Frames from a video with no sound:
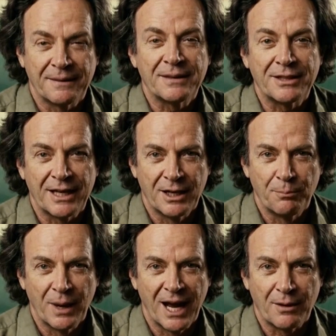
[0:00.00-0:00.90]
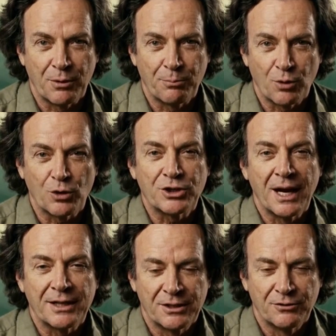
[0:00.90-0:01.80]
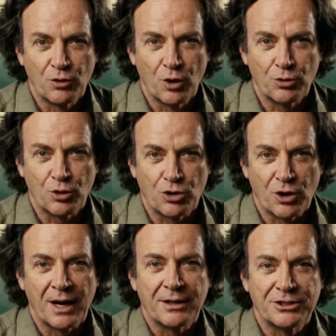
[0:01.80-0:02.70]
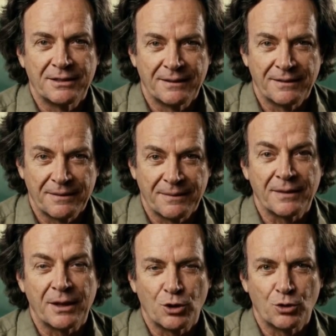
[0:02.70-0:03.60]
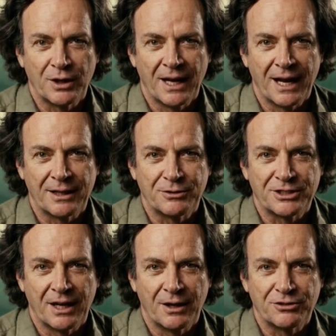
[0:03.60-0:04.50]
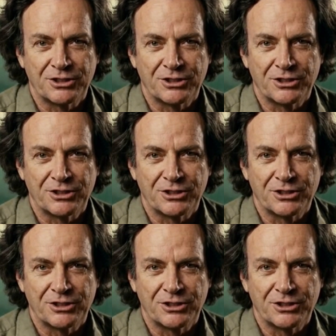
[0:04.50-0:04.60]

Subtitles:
that they combine with protons and form neutrons. The nuclei themselves